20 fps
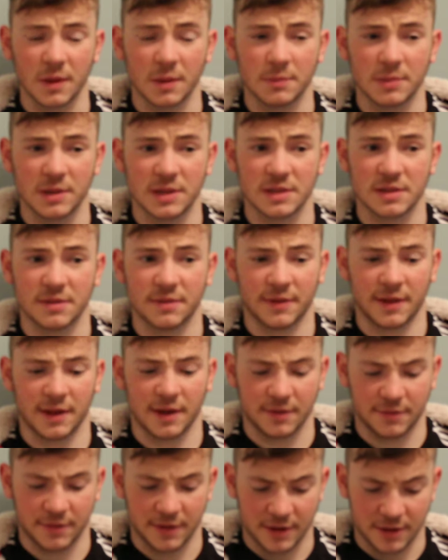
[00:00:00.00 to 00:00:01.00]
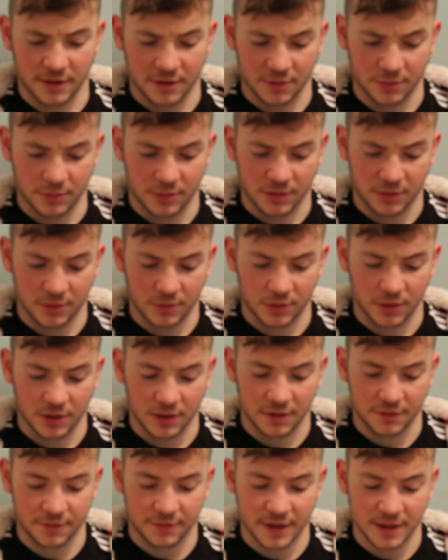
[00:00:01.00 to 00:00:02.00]
because of that I've ended up with quite
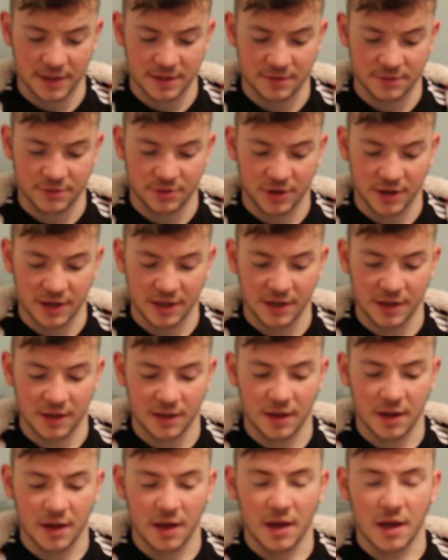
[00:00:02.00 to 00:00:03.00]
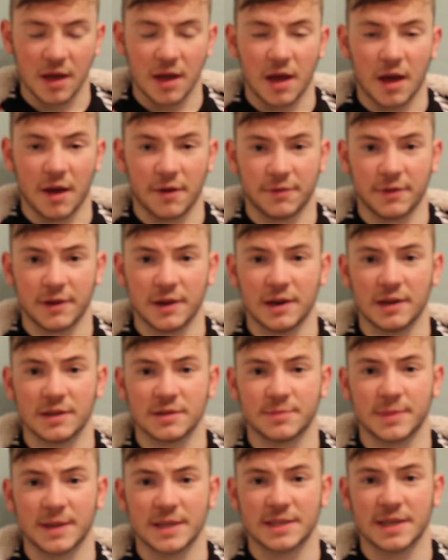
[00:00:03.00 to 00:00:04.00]
an effective trailer. I feel it's
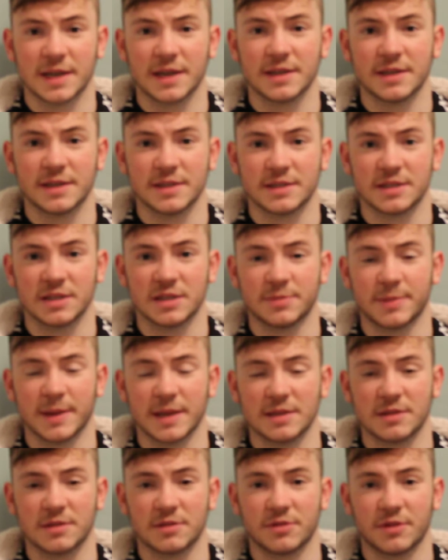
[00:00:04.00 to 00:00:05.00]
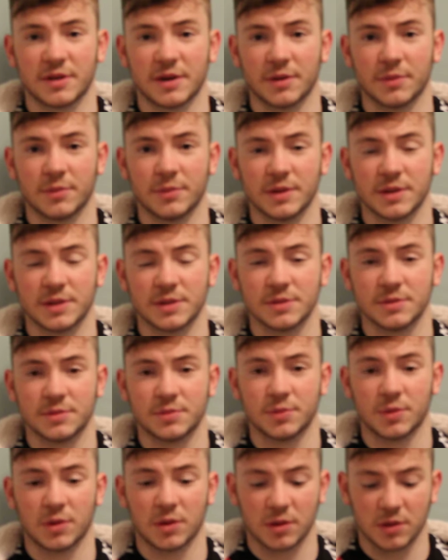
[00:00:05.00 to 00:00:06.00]
maintained its suspense throughout, which
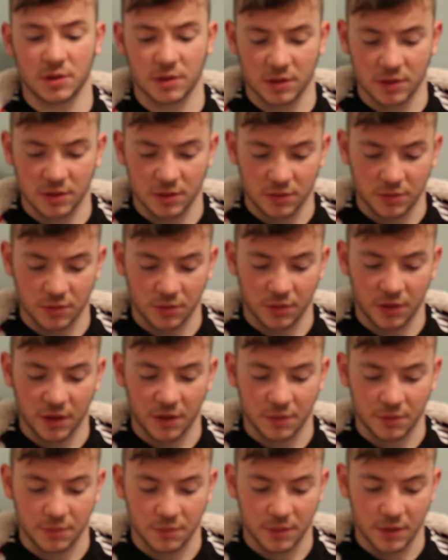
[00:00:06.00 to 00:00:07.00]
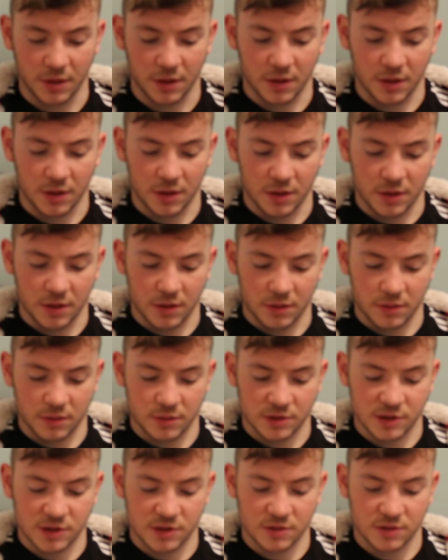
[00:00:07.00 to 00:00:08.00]
is what, although
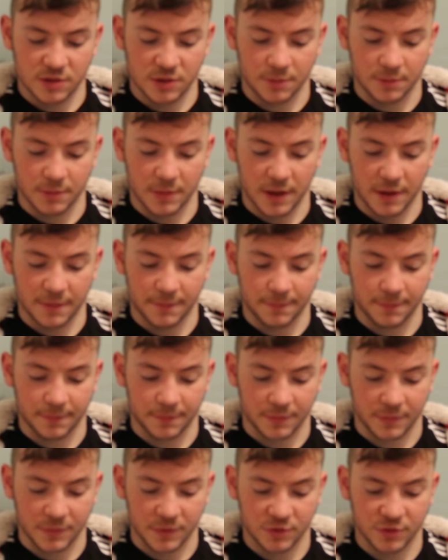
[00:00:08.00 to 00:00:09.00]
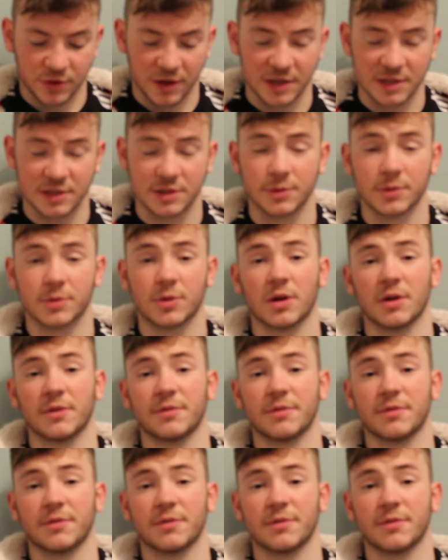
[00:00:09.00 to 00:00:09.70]
some trailers do it quite